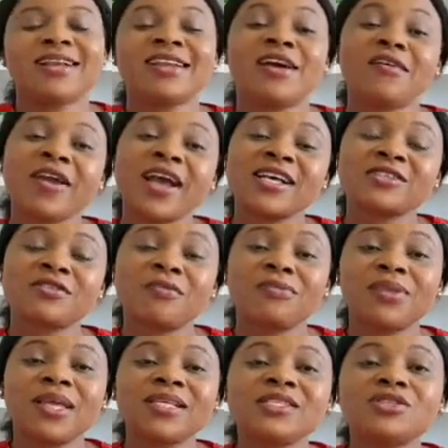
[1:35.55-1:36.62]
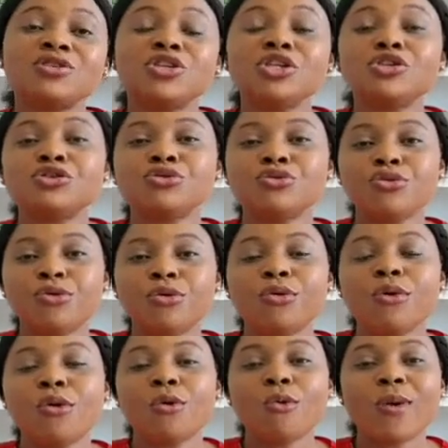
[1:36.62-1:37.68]
Now, here are some things you need to
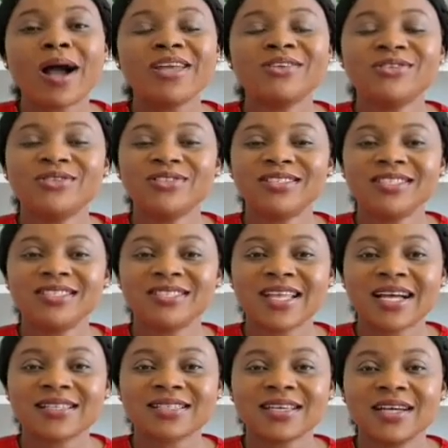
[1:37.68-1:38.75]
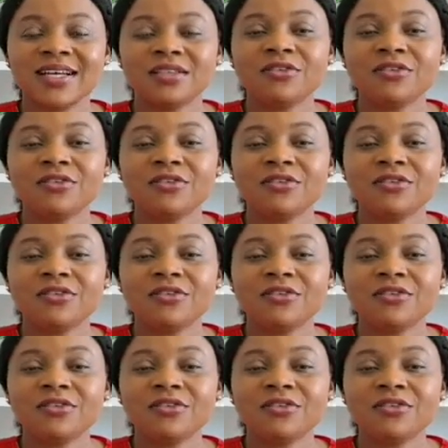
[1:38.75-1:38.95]
know while you do this task.